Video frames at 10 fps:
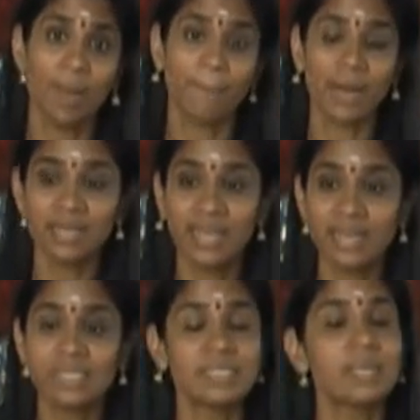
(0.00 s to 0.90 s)
but there
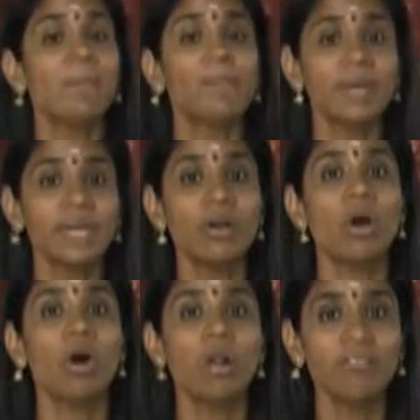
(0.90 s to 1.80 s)
is somebody
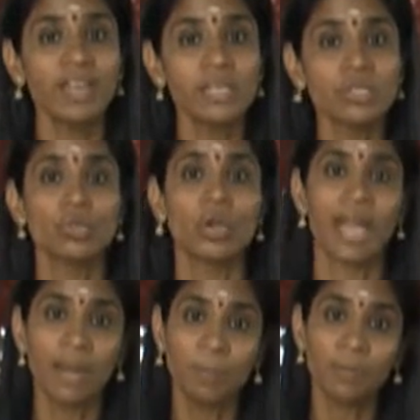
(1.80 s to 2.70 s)
always to
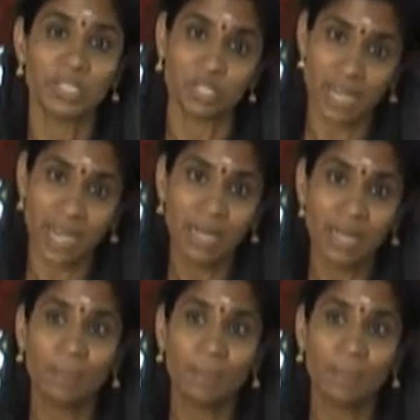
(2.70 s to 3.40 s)
help the child,